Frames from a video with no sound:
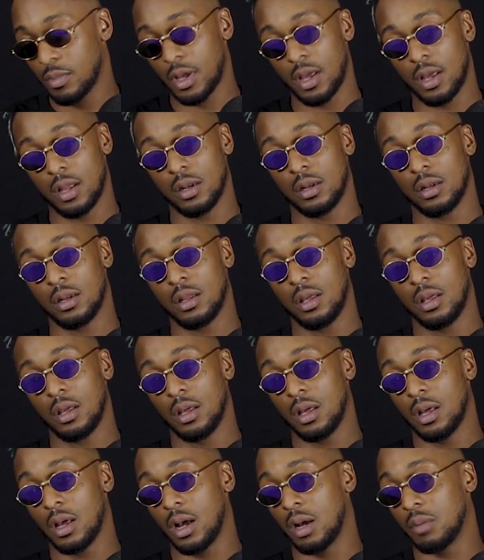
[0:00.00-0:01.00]
And
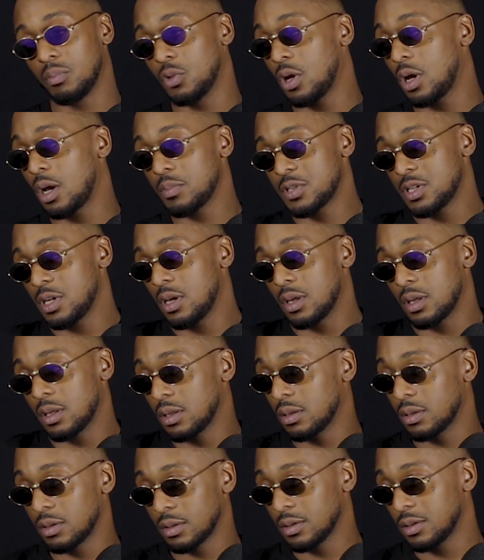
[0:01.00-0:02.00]
I'm not upset.
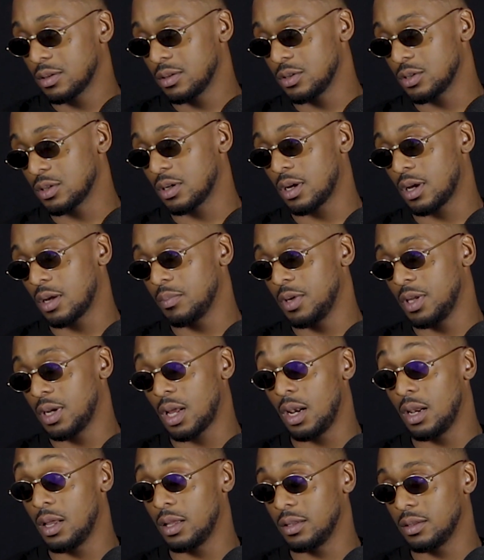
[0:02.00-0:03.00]
Do you know what I mean? I
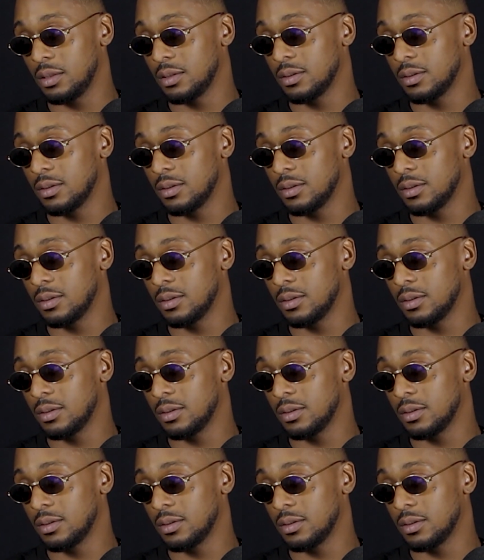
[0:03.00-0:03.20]
learned.